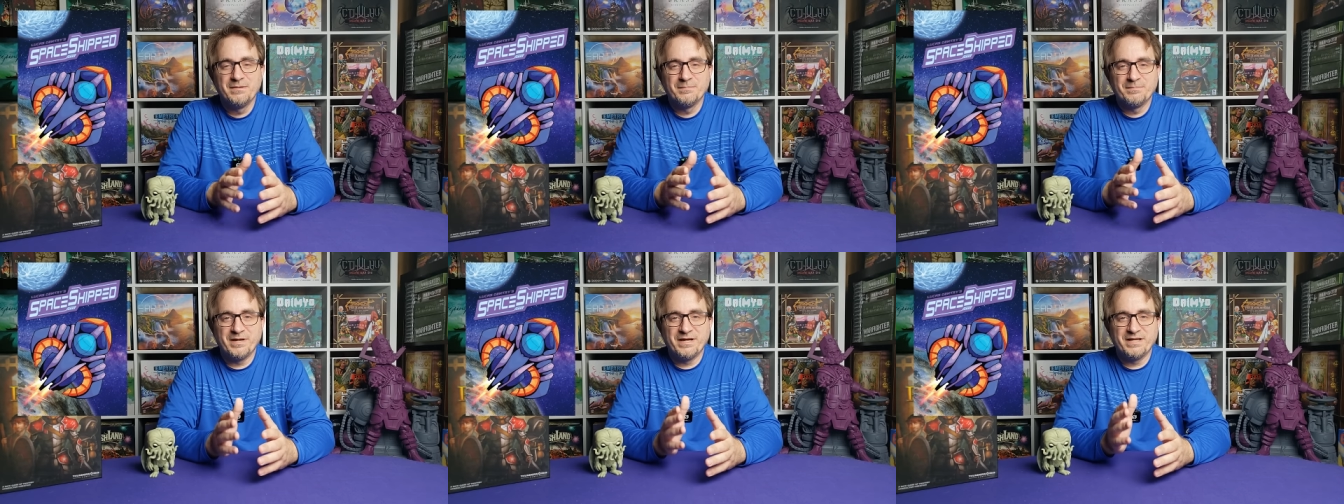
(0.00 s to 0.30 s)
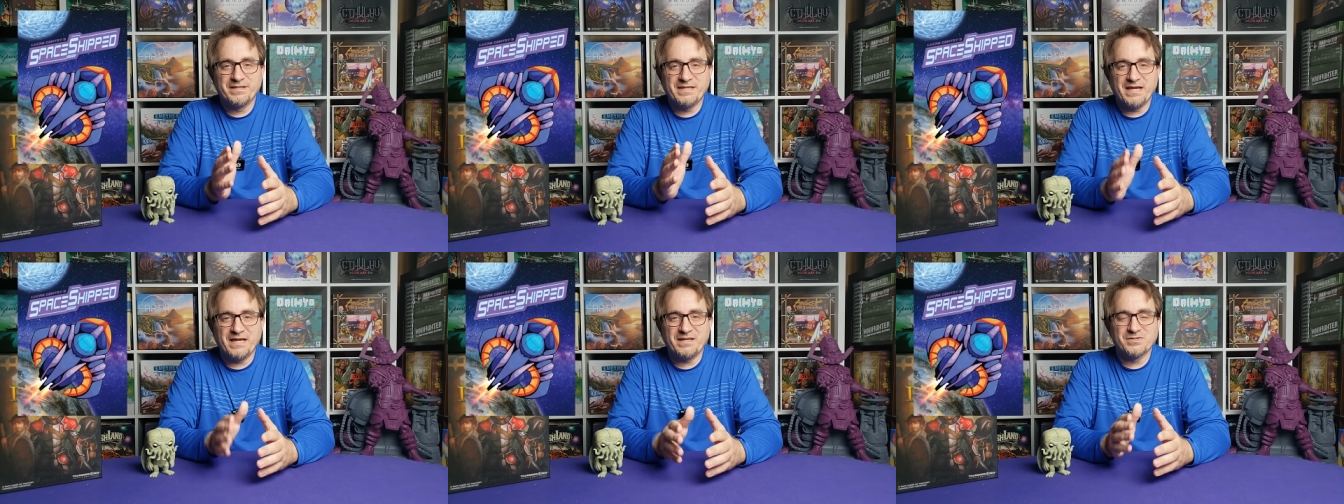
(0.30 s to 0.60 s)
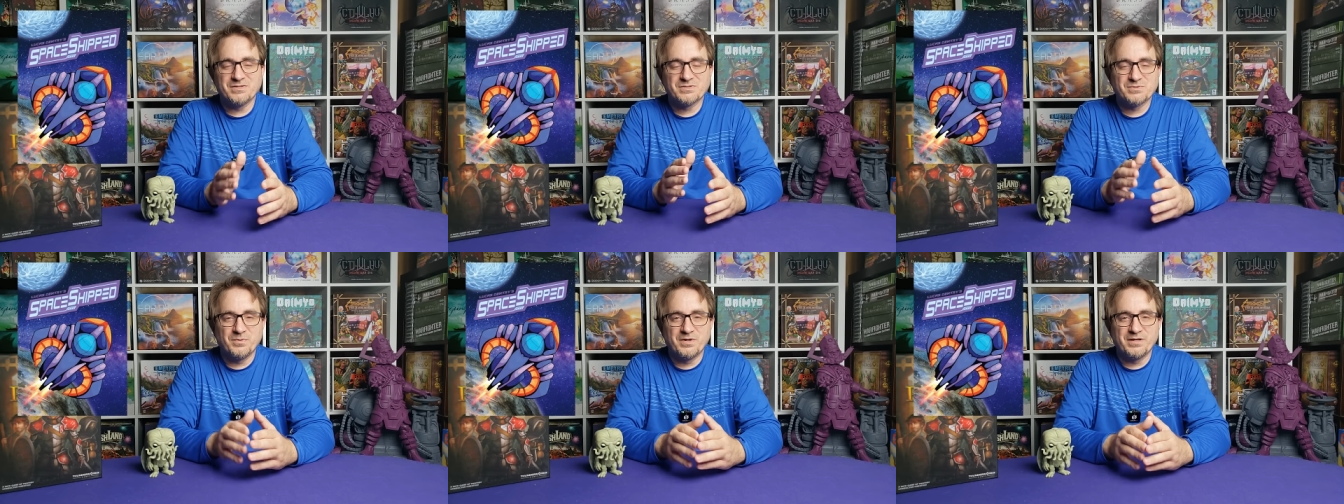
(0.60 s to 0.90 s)
but that
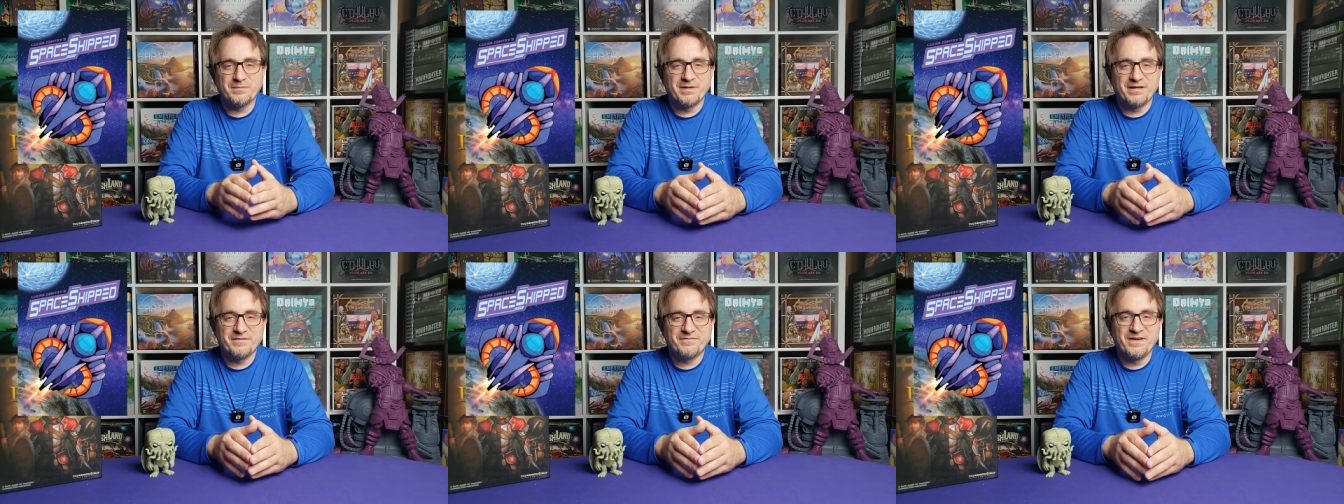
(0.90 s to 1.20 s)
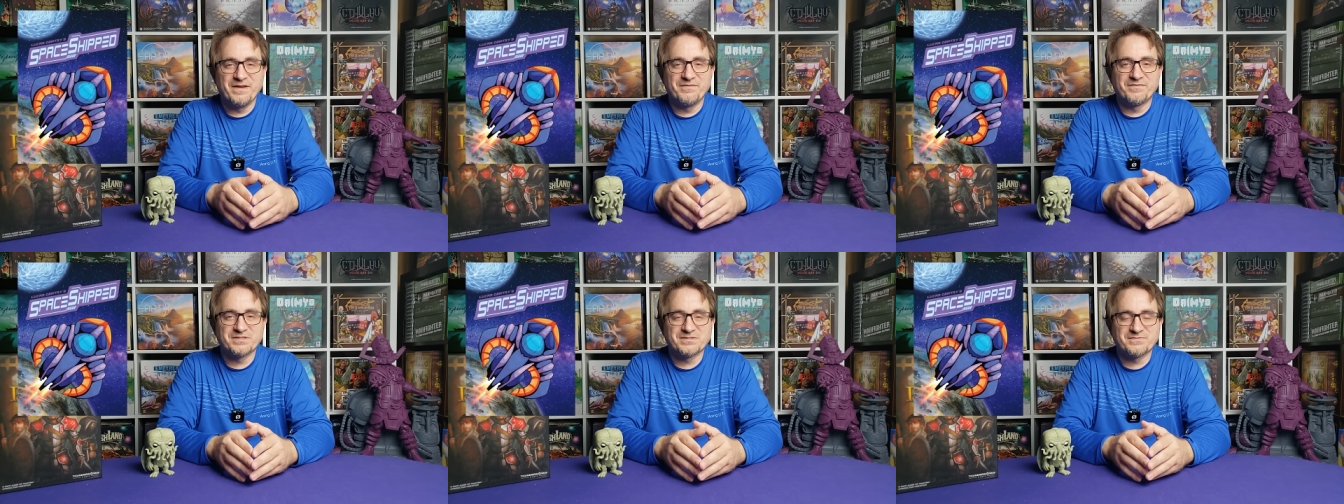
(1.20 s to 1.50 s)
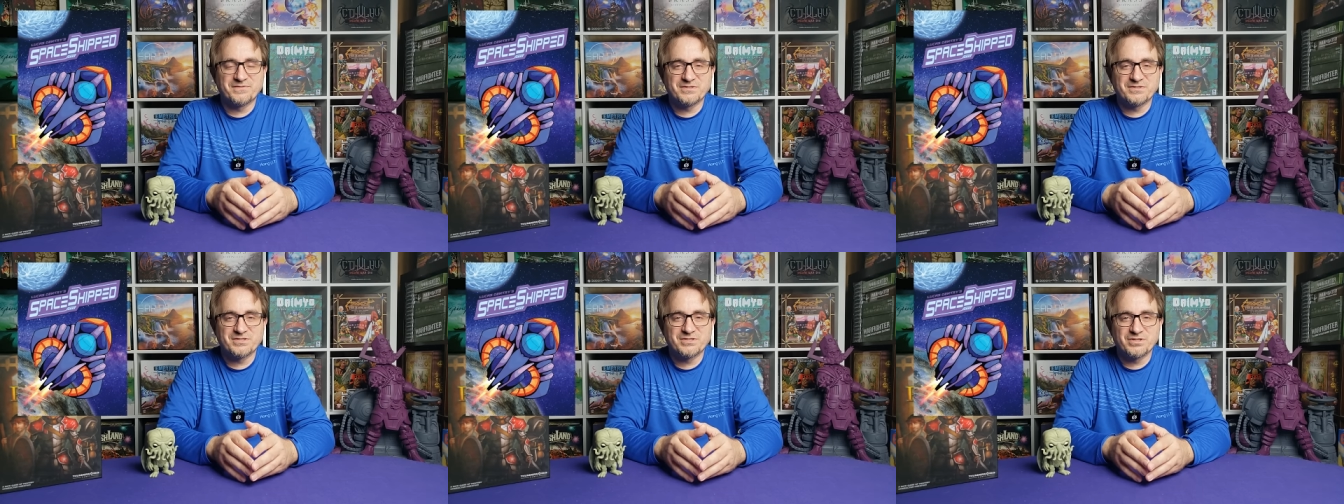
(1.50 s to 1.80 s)
is one of my favorites
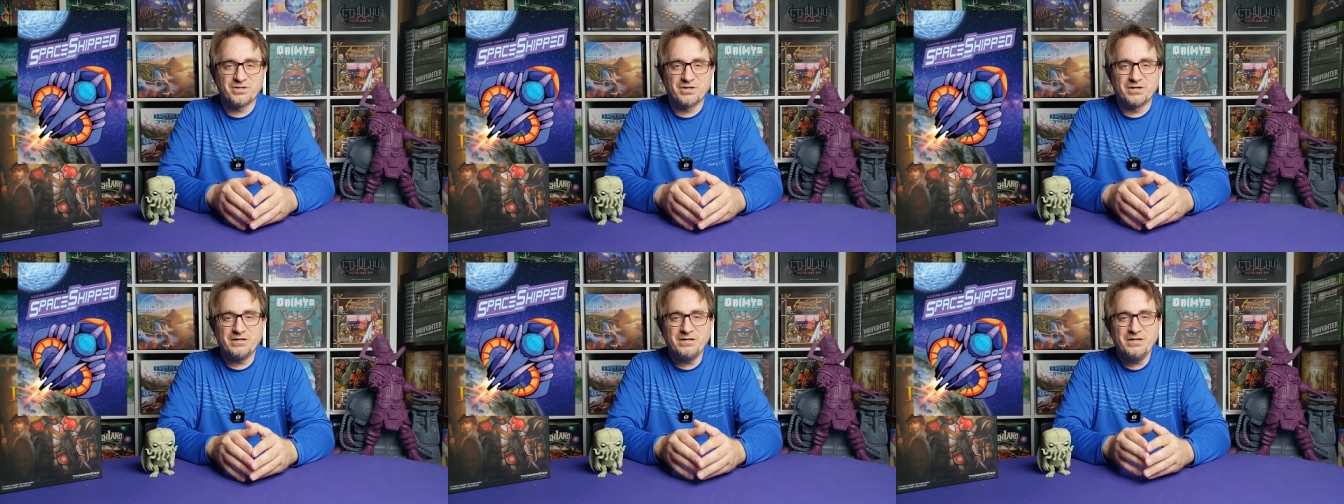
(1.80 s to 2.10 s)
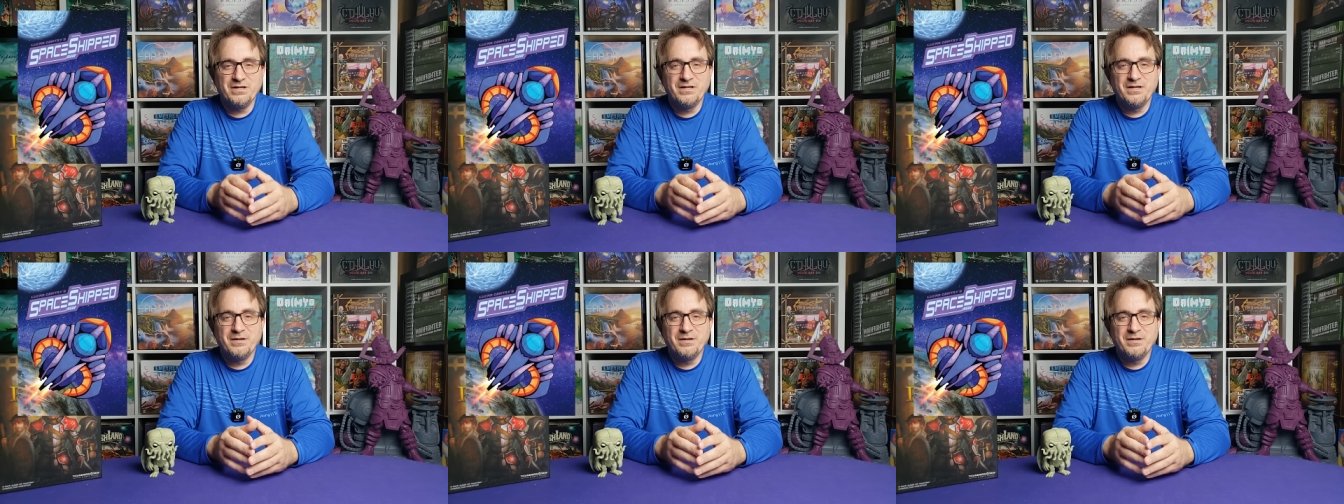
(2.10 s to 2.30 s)
for sure.